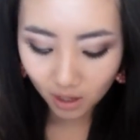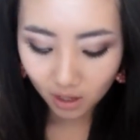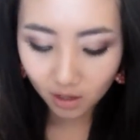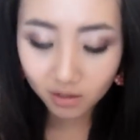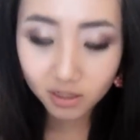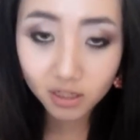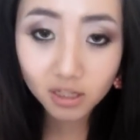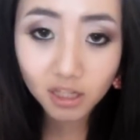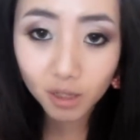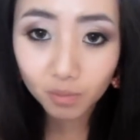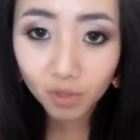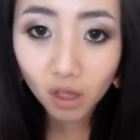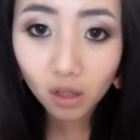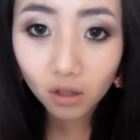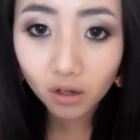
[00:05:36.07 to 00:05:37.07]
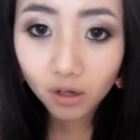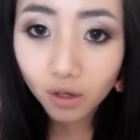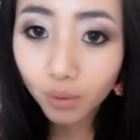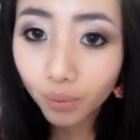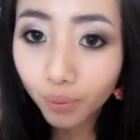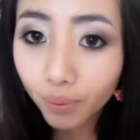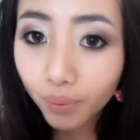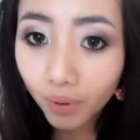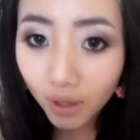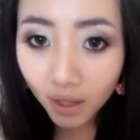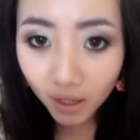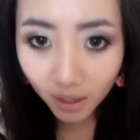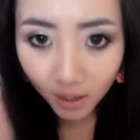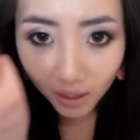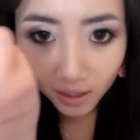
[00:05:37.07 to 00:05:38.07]
use the same color
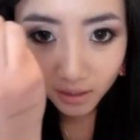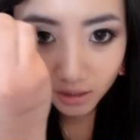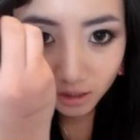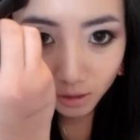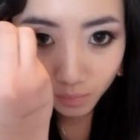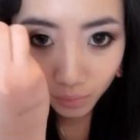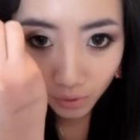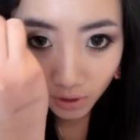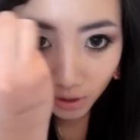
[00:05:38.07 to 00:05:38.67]
and just put